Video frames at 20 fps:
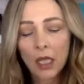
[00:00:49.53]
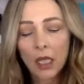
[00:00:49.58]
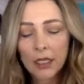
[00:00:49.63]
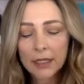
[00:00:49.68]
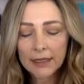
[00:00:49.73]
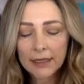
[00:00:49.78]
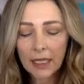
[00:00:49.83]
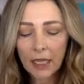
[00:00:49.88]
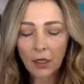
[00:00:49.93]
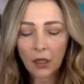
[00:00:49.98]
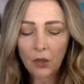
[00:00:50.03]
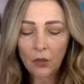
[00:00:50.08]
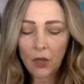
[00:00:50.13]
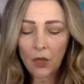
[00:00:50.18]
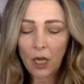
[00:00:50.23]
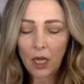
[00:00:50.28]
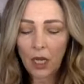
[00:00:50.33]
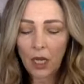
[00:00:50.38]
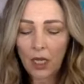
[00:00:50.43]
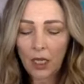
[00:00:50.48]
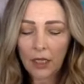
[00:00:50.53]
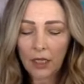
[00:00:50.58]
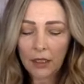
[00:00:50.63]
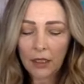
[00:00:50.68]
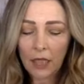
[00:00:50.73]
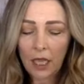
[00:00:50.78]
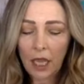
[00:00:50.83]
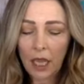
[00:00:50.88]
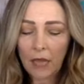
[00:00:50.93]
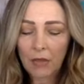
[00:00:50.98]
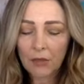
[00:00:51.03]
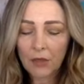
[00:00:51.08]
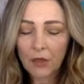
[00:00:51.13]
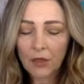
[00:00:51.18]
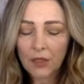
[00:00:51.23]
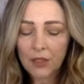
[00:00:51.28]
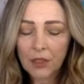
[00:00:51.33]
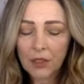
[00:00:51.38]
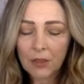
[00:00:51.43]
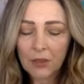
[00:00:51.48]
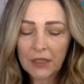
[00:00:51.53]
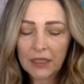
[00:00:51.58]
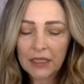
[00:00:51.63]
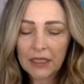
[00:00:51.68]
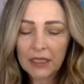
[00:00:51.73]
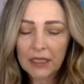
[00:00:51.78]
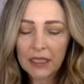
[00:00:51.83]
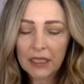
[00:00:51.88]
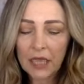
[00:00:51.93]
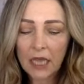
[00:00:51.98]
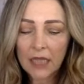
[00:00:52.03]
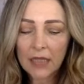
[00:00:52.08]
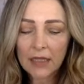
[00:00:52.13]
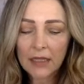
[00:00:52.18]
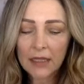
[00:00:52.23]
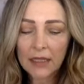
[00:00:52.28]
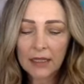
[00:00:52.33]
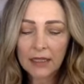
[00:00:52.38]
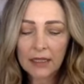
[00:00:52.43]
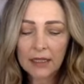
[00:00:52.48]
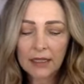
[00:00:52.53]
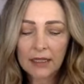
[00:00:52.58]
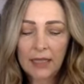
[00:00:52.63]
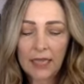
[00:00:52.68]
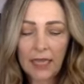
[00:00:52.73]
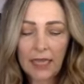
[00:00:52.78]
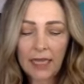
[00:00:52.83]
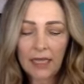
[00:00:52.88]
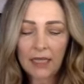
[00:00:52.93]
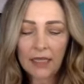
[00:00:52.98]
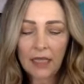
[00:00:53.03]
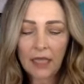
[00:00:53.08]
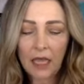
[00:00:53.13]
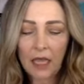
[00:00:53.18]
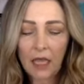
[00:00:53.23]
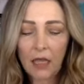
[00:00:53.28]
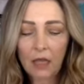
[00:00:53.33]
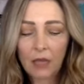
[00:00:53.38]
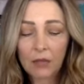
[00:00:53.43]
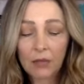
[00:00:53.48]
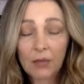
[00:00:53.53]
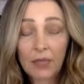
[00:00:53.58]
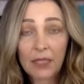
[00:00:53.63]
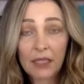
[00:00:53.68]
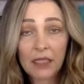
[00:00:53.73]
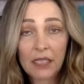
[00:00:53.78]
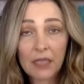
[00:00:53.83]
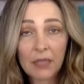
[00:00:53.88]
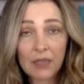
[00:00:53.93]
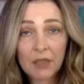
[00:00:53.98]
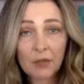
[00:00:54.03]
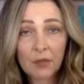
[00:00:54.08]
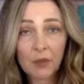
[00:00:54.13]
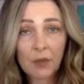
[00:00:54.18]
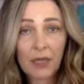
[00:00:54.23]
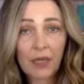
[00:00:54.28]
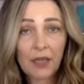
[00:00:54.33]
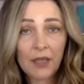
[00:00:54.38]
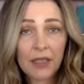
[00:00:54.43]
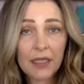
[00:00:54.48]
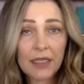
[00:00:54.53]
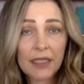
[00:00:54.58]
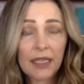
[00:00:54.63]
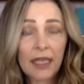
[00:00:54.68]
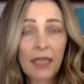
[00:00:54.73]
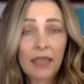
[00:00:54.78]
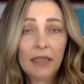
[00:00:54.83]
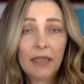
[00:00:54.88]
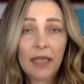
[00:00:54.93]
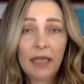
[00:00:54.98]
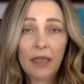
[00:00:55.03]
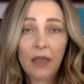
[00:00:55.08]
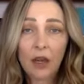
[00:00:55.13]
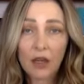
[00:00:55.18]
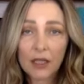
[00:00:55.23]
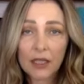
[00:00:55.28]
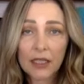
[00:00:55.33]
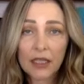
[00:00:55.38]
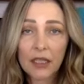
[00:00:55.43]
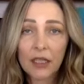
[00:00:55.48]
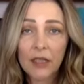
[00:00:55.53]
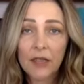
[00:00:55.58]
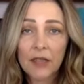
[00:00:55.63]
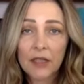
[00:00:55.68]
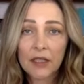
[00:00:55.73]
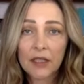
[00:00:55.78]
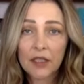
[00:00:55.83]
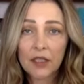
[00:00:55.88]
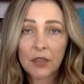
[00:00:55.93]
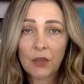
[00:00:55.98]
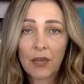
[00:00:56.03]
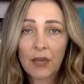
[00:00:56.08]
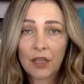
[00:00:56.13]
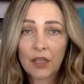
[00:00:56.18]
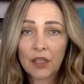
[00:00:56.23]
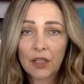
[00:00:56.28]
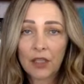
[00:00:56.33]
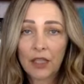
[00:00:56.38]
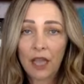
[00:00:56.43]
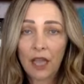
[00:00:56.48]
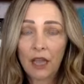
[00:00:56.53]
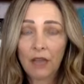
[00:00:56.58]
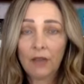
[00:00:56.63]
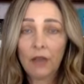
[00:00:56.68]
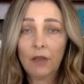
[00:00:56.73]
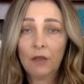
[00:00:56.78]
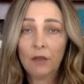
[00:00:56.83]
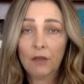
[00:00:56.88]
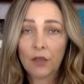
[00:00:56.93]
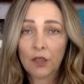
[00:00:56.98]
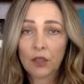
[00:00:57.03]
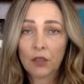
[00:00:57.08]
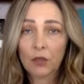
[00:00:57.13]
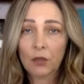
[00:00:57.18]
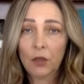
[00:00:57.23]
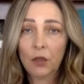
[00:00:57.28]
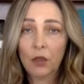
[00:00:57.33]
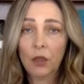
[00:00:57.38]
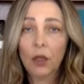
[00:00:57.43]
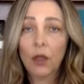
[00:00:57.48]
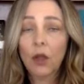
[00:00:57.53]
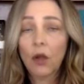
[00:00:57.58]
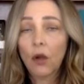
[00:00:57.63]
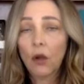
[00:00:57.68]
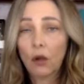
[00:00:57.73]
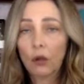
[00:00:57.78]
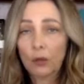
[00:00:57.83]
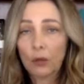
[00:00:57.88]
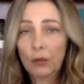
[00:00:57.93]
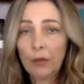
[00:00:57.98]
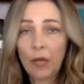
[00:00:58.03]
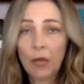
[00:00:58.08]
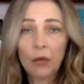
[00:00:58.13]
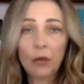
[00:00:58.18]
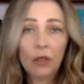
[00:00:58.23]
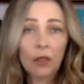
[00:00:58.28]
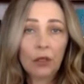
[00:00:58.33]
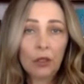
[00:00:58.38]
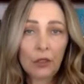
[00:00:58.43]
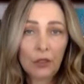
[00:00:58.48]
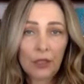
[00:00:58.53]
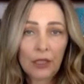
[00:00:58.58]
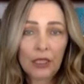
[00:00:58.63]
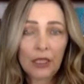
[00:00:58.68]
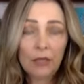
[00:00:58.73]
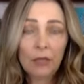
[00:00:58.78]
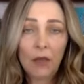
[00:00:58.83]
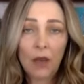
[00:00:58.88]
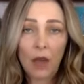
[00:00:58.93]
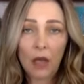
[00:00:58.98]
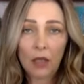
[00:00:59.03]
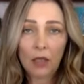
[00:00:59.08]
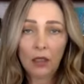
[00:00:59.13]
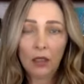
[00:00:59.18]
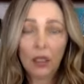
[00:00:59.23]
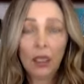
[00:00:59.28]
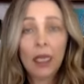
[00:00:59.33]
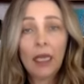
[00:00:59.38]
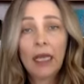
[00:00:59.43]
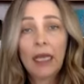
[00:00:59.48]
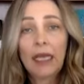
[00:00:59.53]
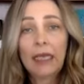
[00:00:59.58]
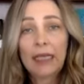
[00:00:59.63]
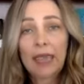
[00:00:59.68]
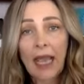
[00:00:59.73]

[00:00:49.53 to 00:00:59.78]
So I'm going to be discussing today tips for parents that are still in the situation of virtual or remote learning model, and